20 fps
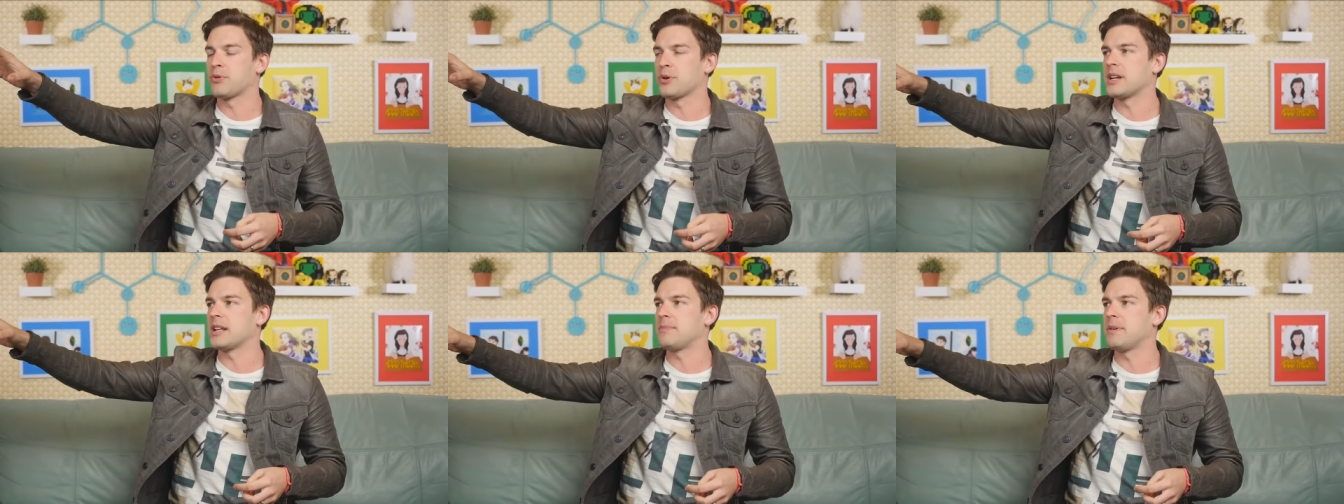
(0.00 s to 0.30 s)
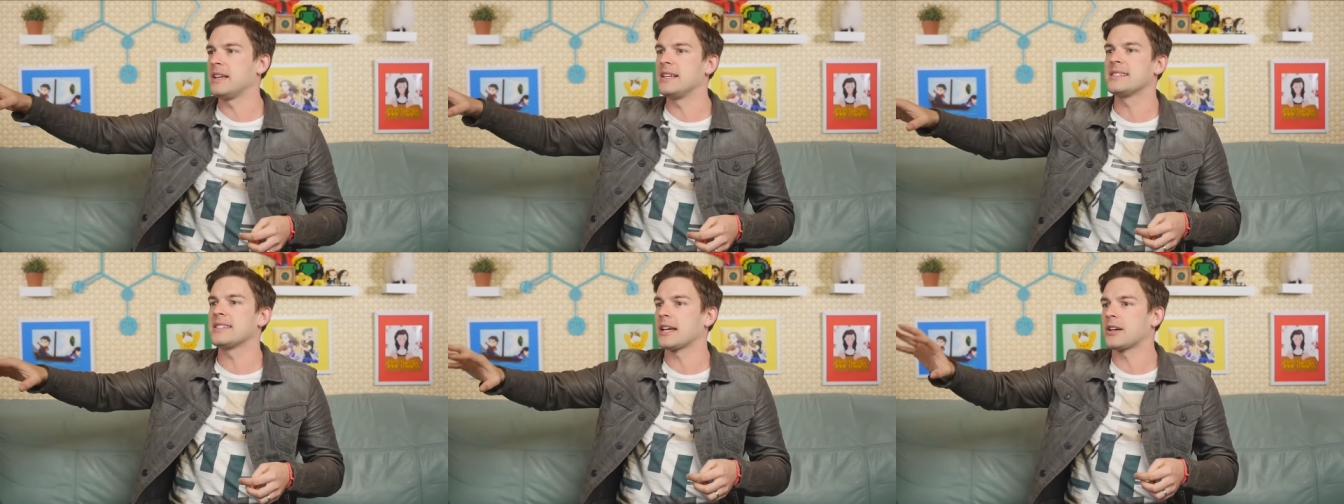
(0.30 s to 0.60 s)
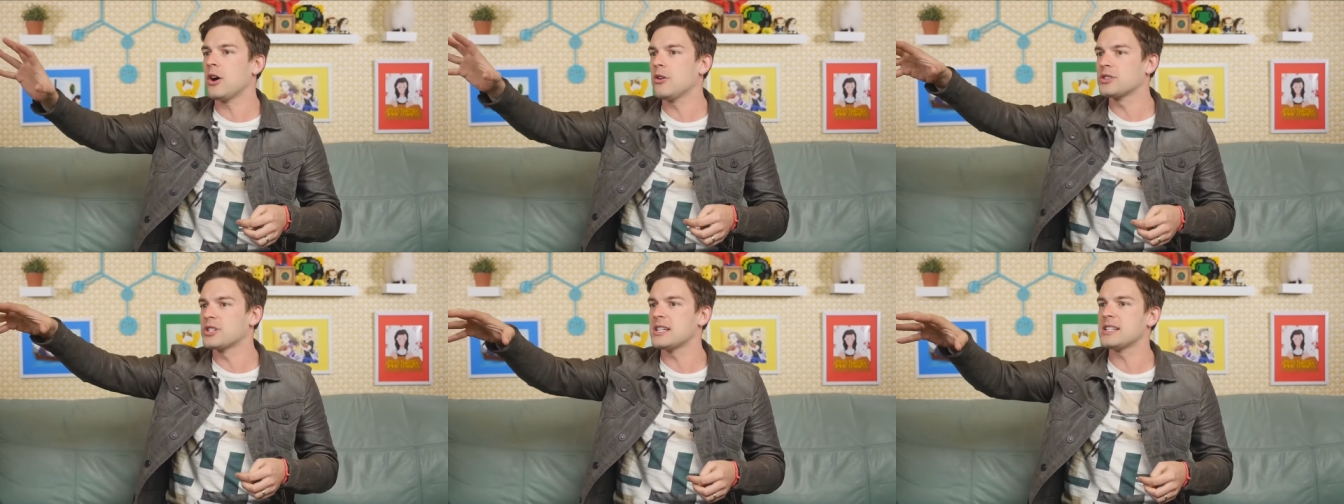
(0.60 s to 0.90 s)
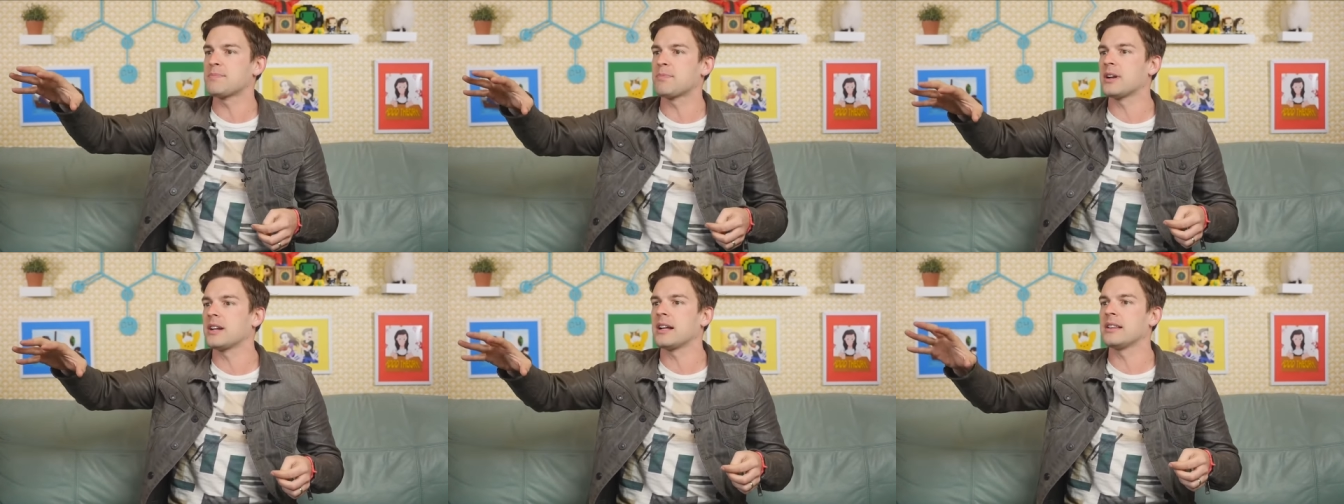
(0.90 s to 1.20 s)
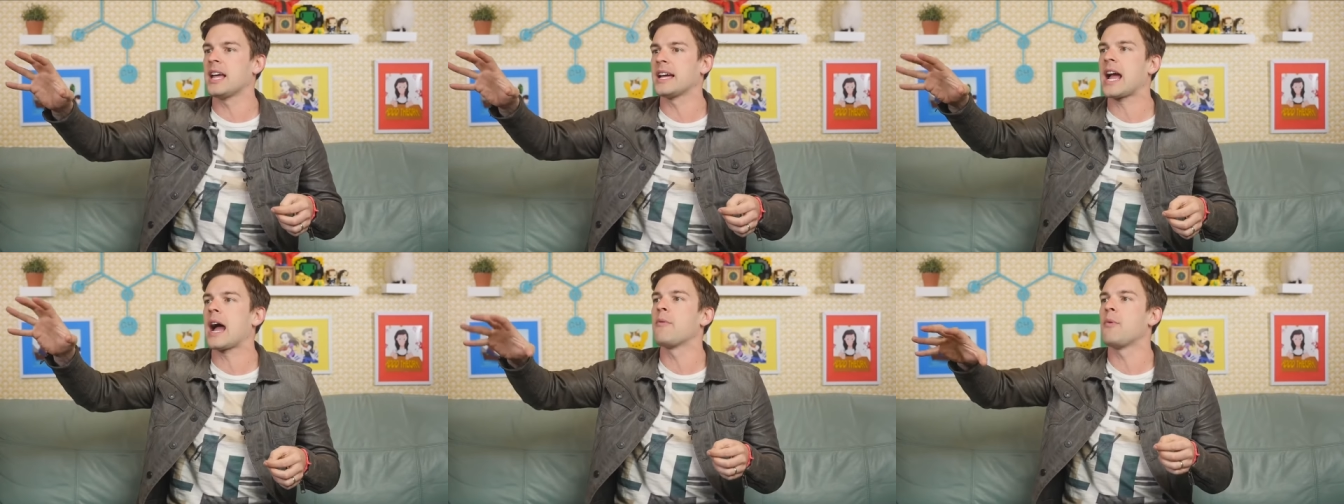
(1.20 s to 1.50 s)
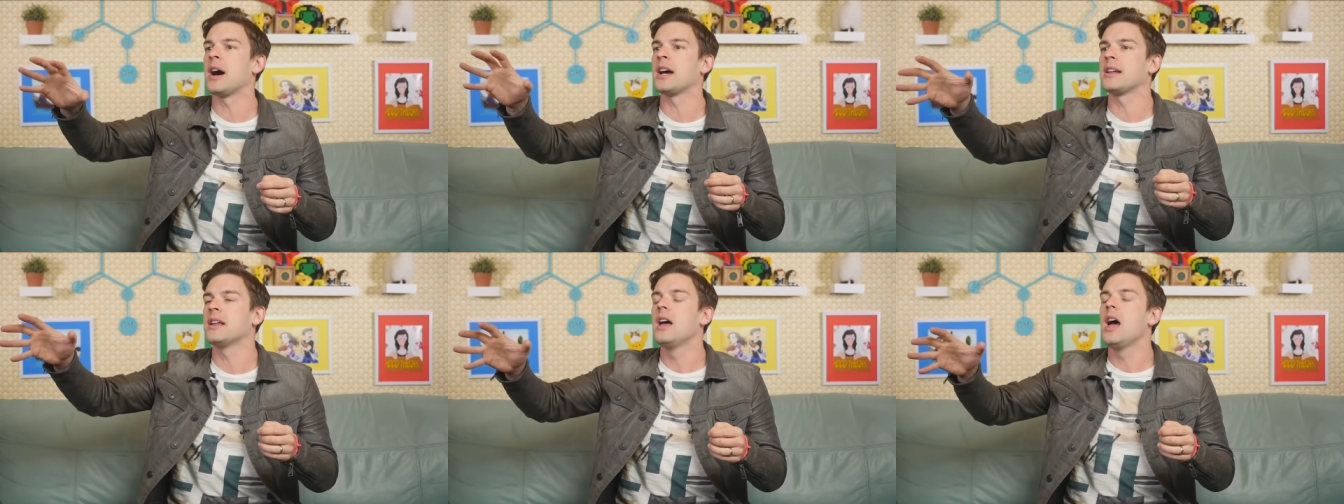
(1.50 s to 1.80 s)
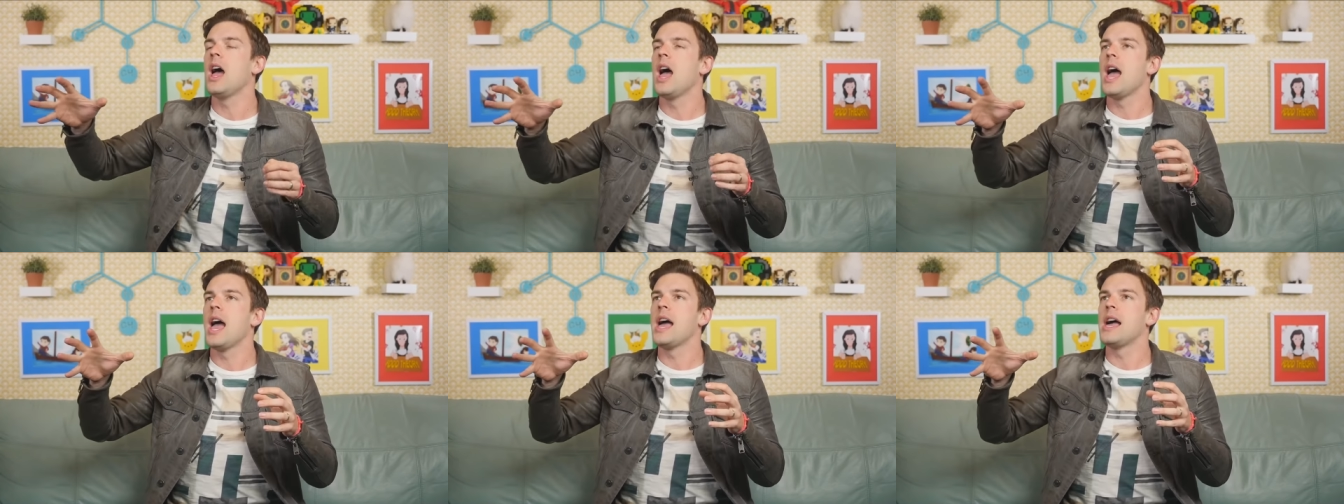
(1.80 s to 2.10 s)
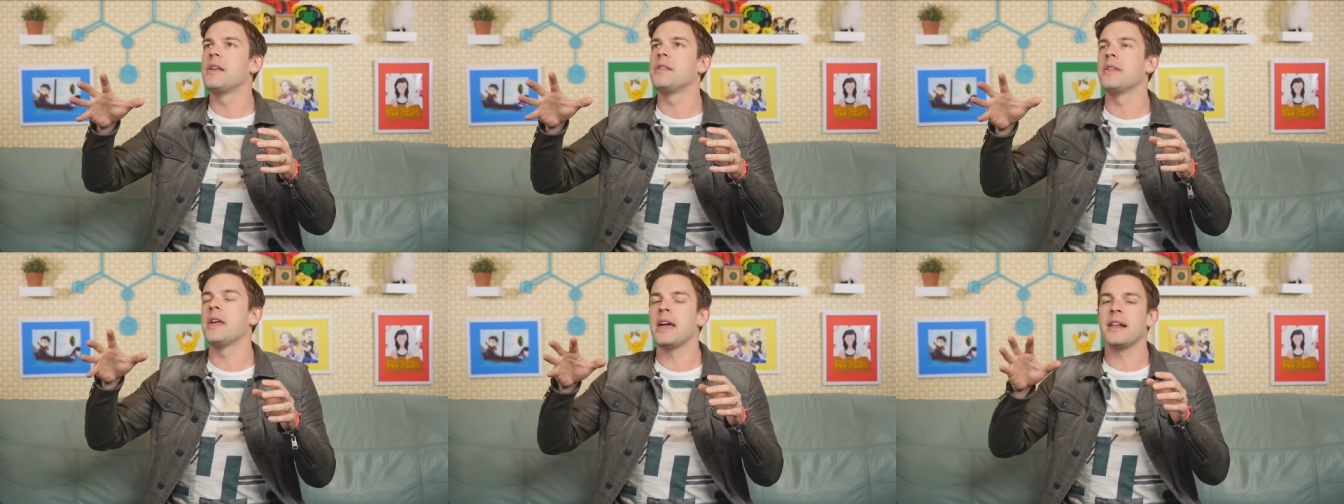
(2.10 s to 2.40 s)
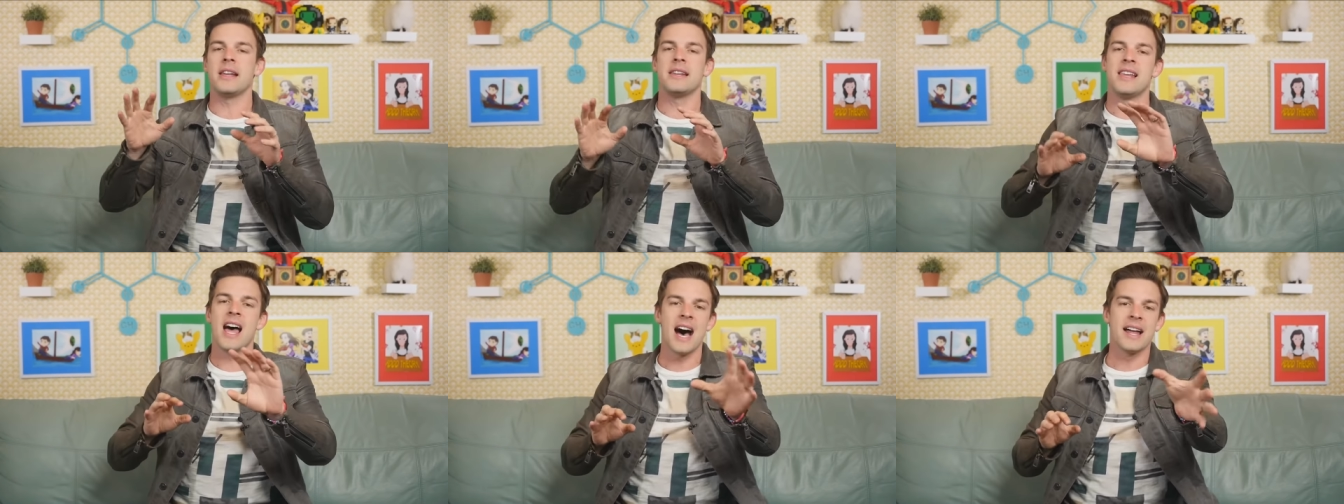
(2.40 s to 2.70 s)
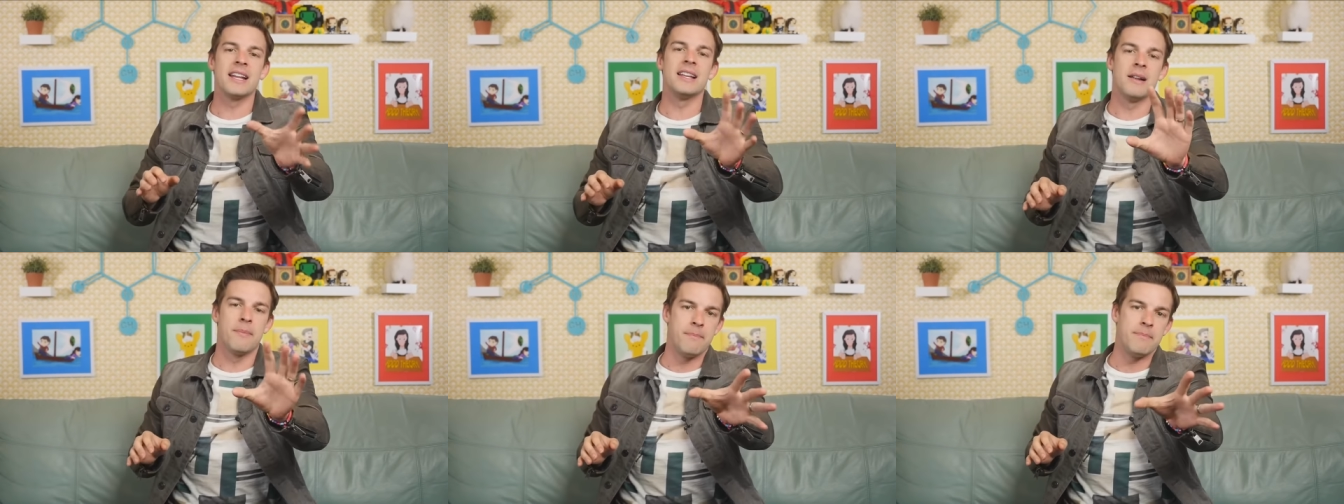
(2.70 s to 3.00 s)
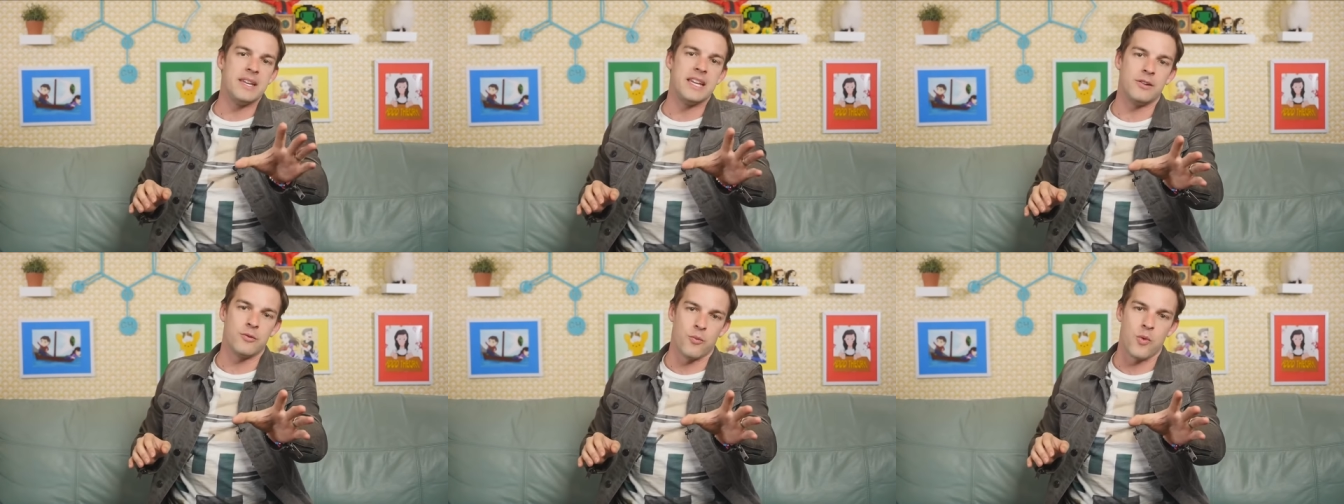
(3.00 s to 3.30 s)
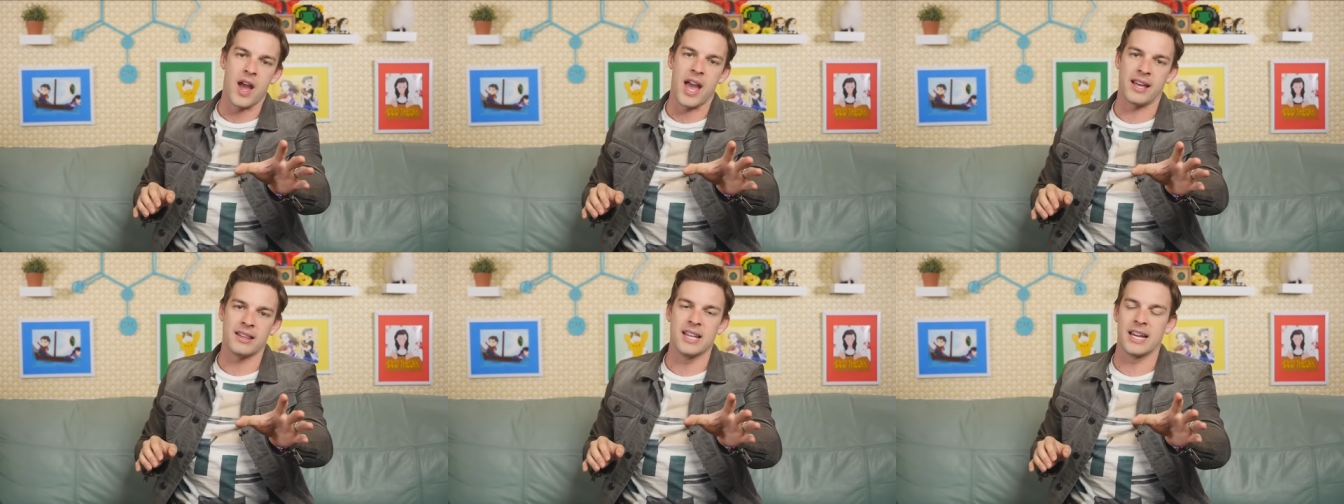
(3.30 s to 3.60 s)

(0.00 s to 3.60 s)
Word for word: pretty. Pe- he's like, oh, she's pretty. Like, I want, not in a mean way.